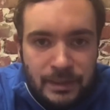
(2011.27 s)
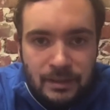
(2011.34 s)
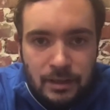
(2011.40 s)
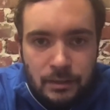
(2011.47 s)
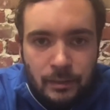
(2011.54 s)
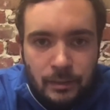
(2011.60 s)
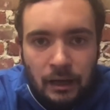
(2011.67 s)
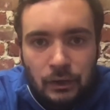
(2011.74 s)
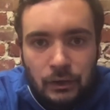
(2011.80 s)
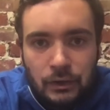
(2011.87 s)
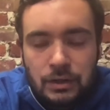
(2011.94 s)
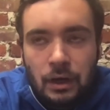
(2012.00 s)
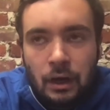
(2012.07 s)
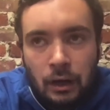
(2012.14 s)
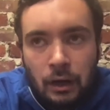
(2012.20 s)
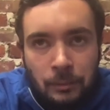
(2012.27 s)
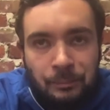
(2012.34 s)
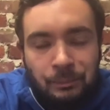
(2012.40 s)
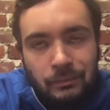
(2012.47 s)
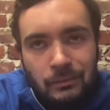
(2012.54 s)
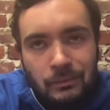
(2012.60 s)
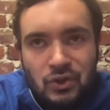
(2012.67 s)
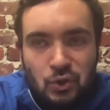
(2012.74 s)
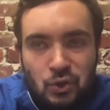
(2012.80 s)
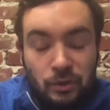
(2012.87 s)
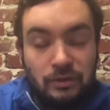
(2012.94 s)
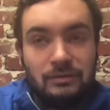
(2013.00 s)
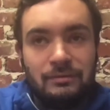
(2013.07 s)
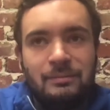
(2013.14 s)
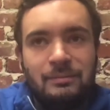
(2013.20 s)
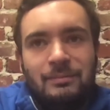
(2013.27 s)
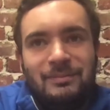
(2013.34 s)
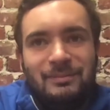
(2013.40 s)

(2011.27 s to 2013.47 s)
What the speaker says: business models are sort of